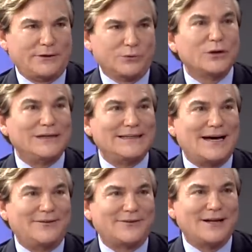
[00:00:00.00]
It really
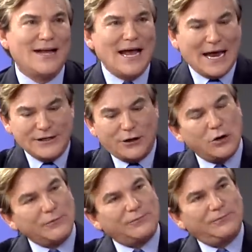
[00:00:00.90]
does. And you
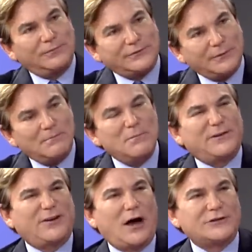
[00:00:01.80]
go to to
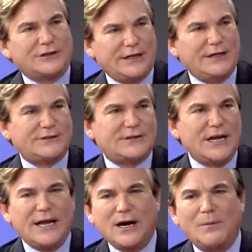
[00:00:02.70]
massage it, it's
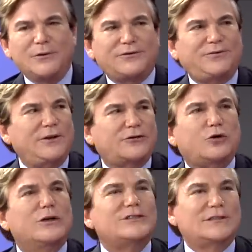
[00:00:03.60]
it almost feels
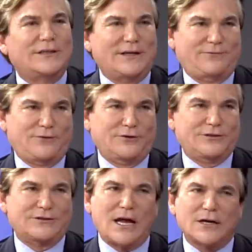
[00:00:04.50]
crystalline at
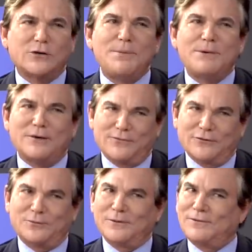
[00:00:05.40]
first. It's kind of creepy at
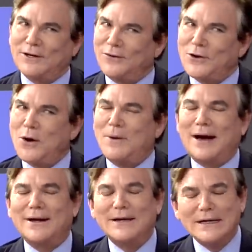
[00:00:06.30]
first if you don't know
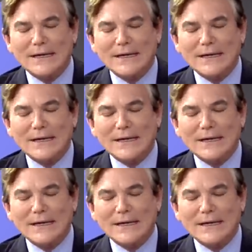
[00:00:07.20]
about it.